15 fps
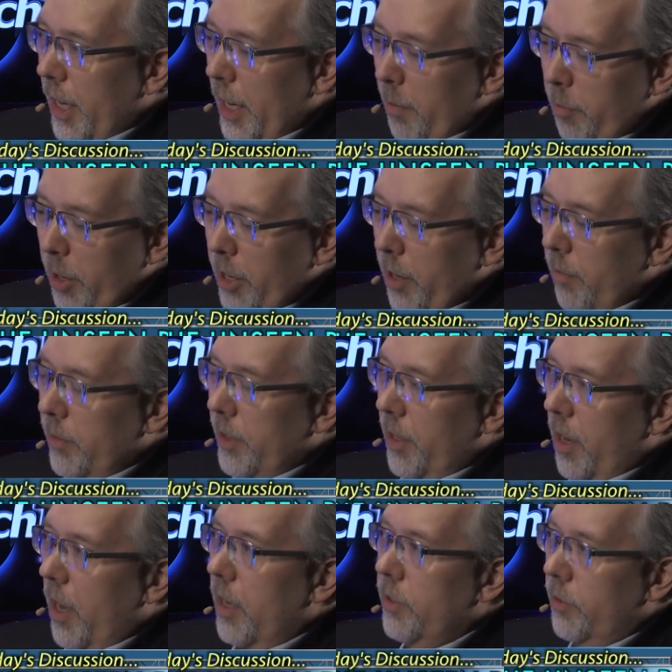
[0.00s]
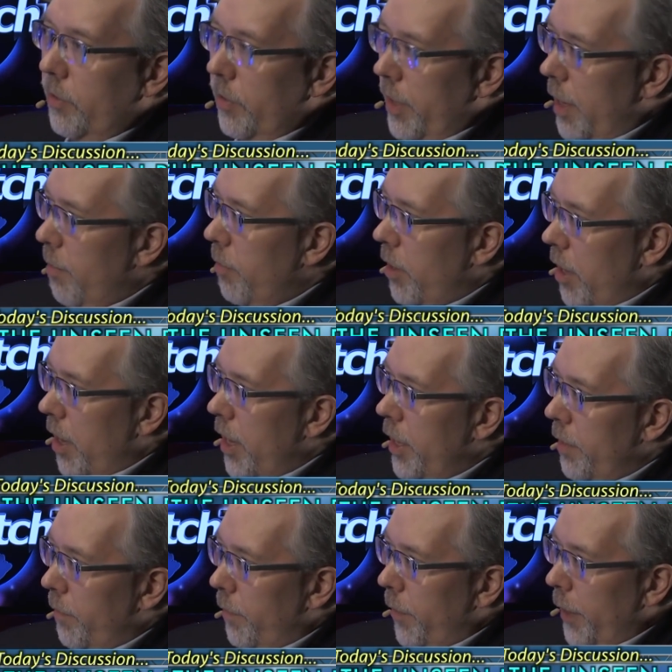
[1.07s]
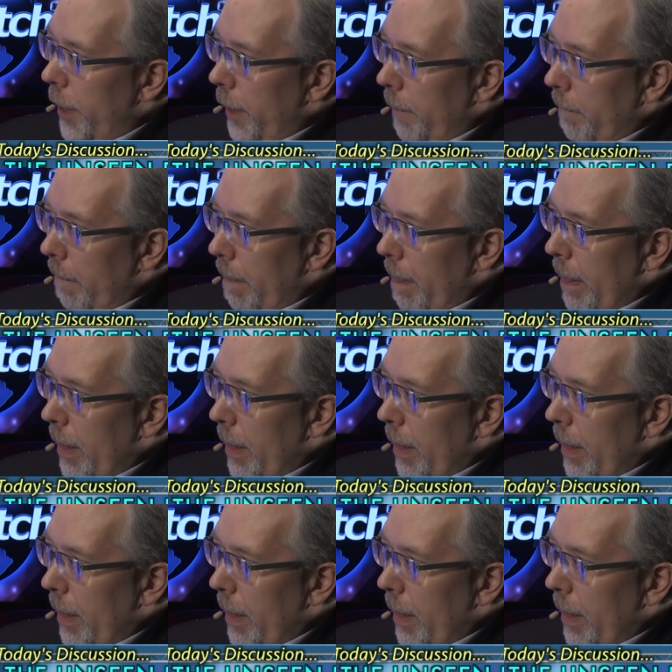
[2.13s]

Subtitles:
it becomes an us or them kind of thing.